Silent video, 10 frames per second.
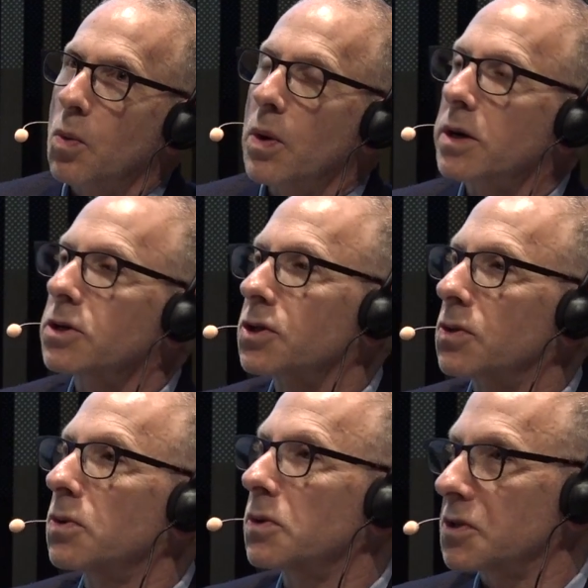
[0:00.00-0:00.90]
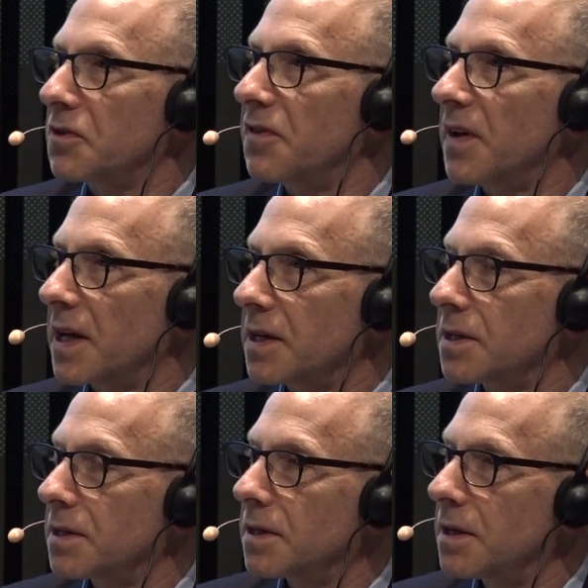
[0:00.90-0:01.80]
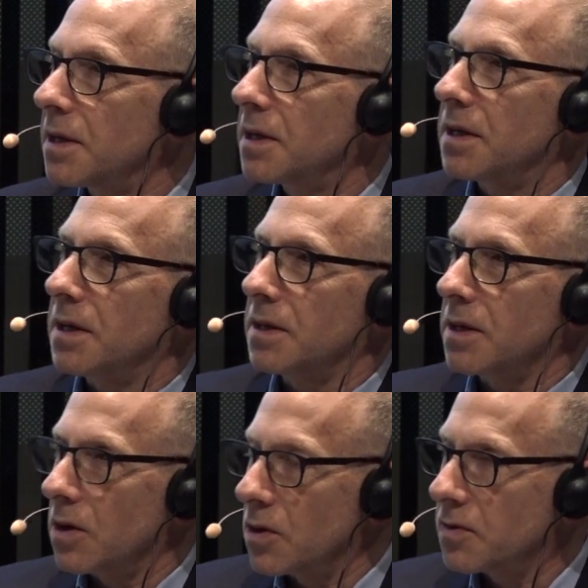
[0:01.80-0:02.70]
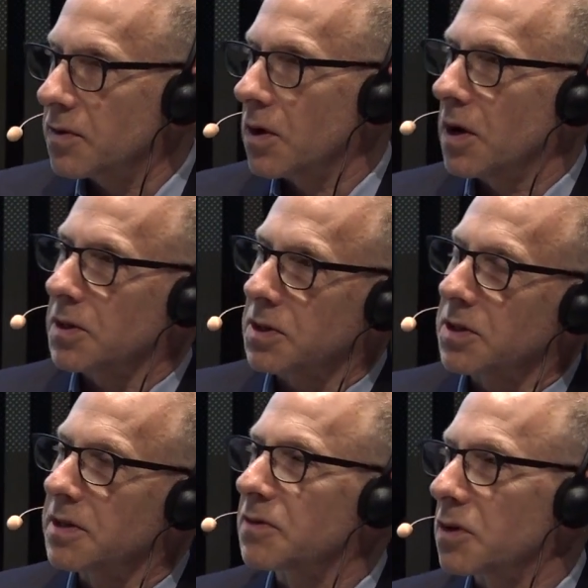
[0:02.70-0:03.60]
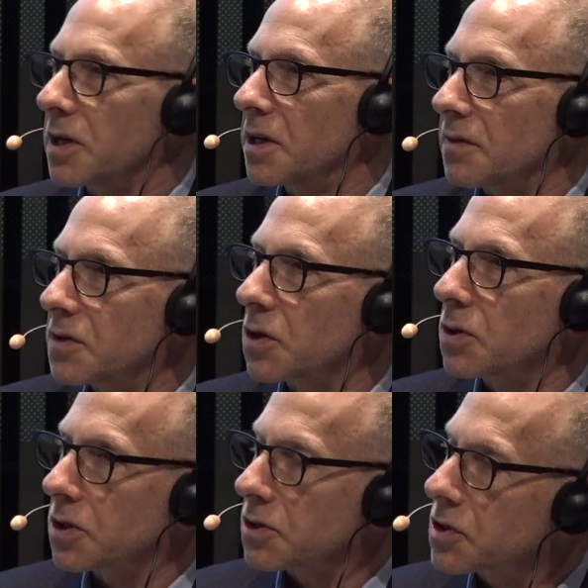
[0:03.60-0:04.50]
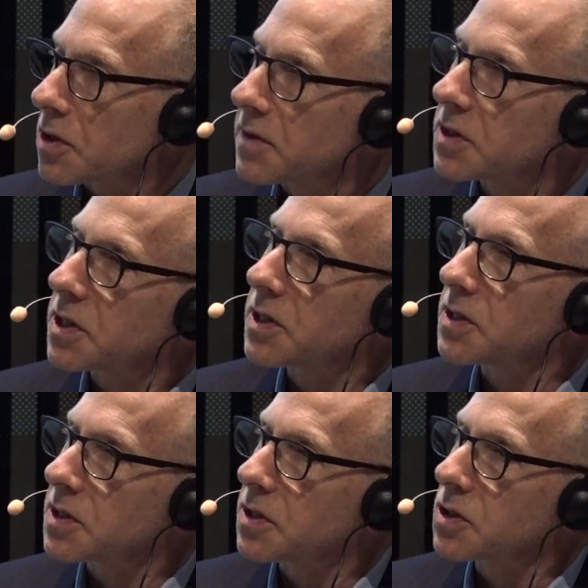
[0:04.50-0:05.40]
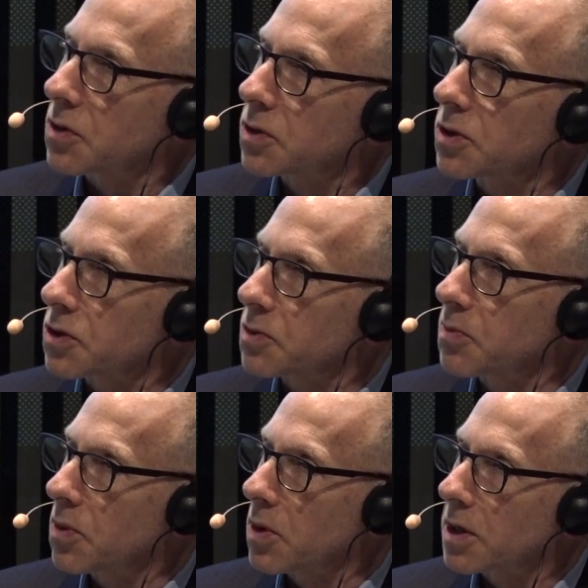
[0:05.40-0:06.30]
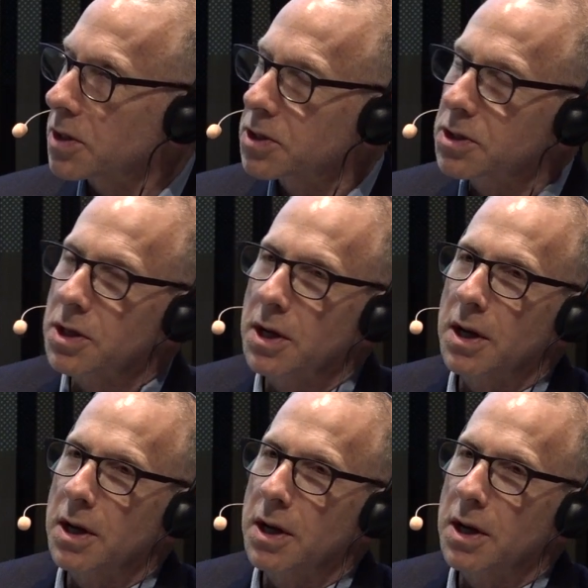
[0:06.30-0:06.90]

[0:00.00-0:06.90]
where schools fit in the overall delivery of social services and social supports,